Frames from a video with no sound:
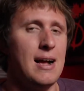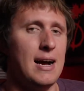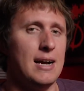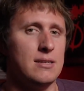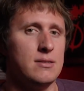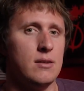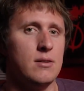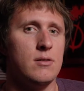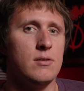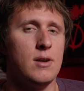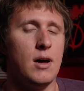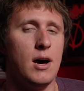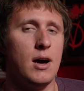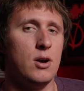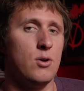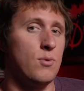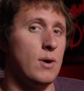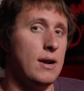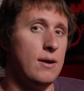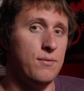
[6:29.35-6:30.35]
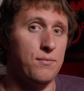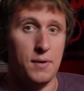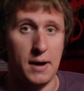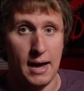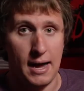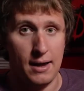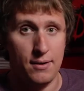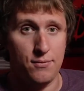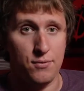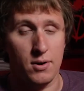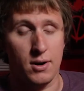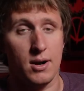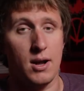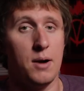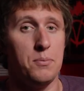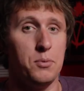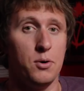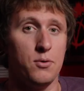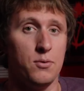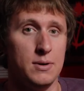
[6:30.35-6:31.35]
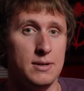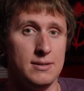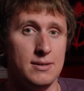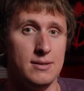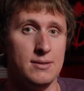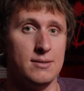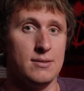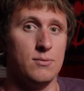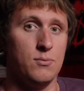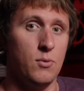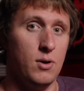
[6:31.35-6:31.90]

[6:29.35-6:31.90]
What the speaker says: I settled on RAID 5 for a couple of reasons.